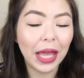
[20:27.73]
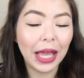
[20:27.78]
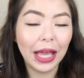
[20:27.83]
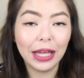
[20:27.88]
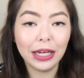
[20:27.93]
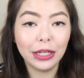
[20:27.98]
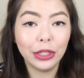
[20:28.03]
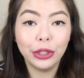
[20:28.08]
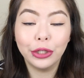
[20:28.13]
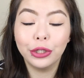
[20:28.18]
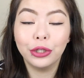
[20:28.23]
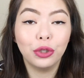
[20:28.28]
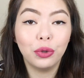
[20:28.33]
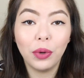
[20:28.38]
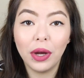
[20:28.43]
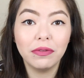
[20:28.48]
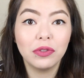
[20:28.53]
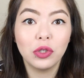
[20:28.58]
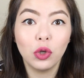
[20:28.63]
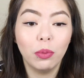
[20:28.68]
and you
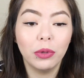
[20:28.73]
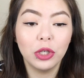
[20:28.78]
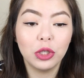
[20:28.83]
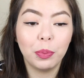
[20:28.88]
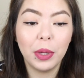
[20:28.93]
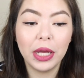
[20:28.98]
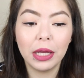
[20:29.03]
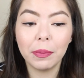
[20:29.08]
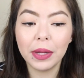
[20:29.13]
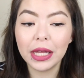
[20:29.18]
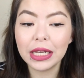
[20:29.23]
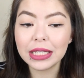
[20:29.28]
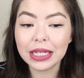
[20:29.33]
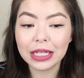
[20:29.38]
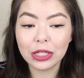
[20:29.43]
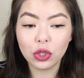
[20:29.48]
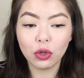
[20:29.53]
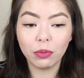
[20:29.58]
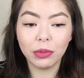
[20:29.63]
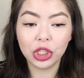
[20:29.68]
have so much pigment
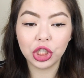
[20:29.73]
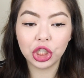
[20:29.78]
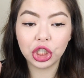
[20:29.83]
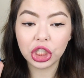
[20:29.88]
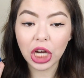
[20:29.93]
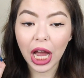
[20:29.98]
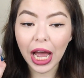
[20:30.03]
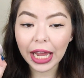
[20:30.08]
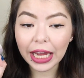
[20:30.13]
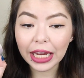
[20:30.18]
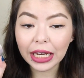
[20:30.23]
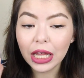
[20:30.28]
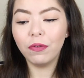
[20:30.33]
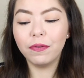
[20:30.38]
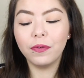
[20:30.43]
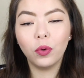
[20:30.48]
and so much shine.